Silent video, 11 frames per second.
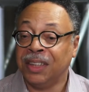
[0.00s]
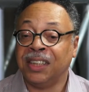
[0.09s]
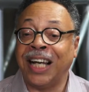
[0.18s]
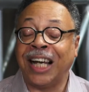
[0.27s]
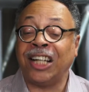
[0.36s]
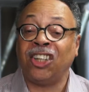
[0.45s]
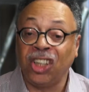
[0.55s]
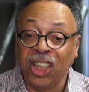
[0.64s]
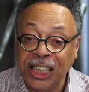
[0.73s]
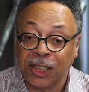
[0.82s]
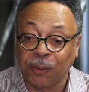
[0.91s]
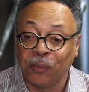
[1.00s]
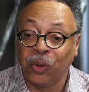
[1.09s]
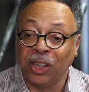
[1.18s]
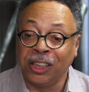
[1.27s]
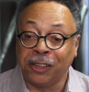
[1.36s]
They at least were
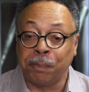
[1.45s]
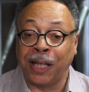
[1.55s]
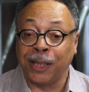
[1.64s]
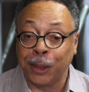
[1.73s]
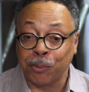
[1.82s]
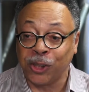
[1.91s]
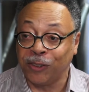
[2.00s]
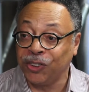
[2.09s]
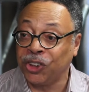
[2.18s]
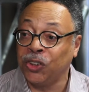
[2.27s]
willing to pay lip service